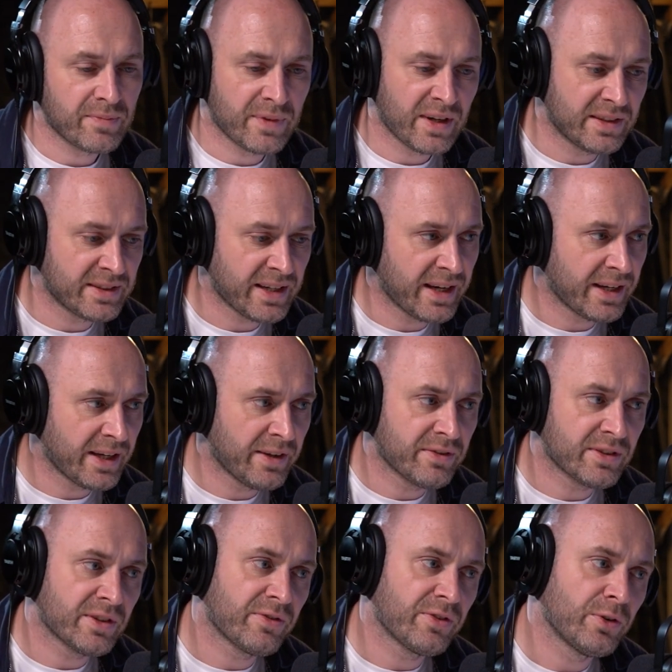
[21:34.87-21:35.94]
They take
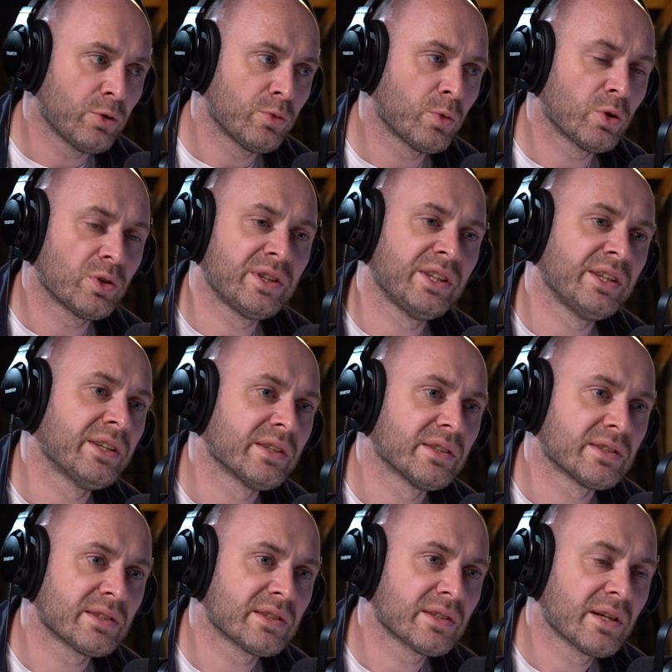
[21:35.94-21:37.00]
even a few more
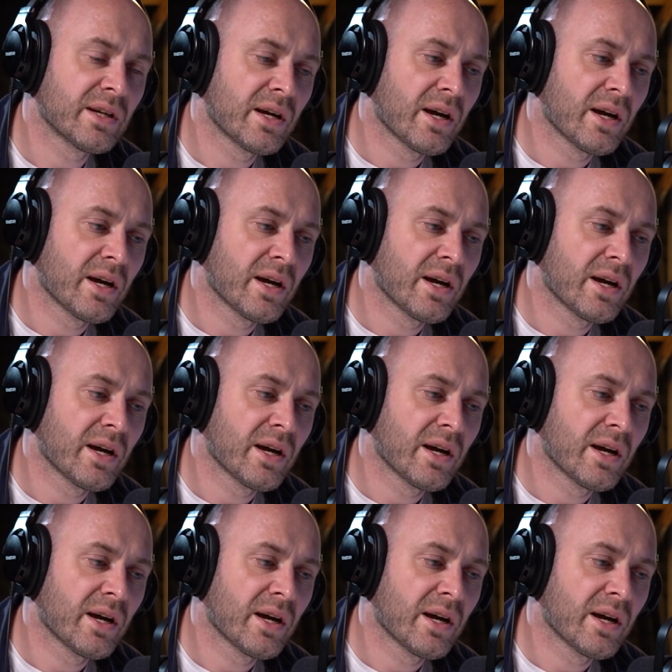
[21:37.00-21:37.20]
years,